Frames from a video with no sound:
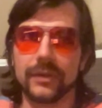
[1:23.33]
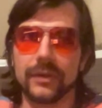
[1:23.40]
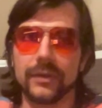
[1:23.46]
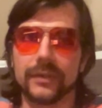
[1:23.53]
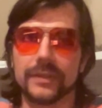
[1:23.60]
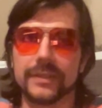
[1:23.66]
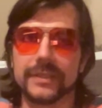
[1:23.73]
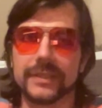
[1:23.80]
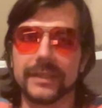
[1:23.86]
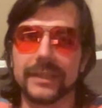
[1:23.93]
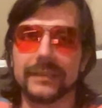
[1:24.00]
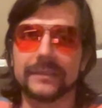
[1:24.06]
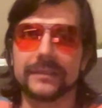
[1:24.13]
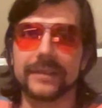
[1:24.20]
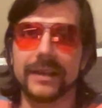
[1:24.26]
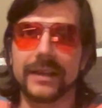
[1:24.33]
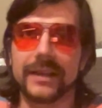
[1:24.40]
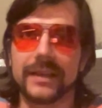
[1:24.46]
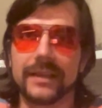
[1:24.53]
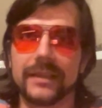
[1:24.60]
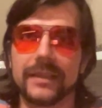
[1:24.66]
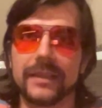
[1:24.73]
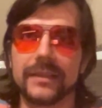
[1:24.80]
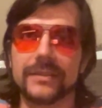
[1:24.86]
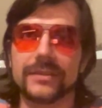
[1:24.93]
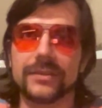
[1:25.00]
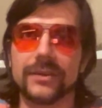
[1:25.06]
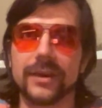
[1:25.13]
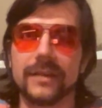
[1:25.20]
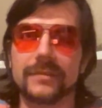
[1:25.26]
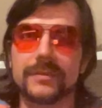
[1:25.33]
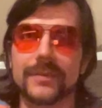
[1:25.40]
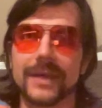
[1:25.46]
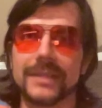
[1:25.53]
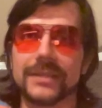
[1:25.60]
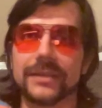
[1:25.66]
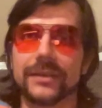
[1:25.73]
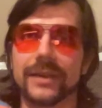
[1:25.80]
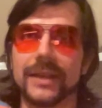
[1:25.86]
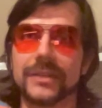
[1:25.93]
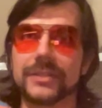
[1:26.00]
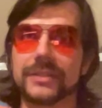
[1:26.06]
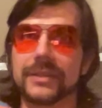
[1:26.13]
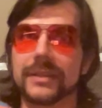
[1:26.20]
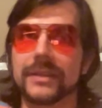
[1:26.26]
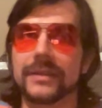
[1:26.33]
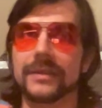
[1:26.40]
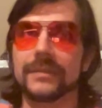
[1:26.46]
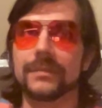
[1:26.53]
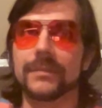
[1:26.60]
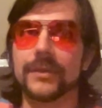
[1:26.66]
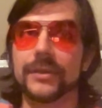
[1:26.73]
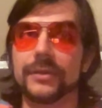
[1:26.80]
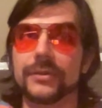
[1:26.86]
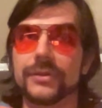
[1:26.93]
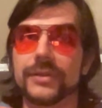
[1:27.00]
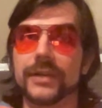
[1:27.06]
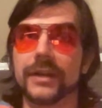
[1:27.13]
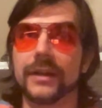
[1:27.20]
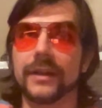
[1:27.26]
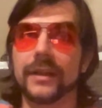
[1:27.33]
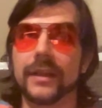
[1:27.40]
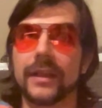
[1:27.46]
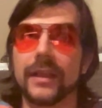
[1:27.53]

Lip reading: all these little tiny things you're optimizing are actually minutia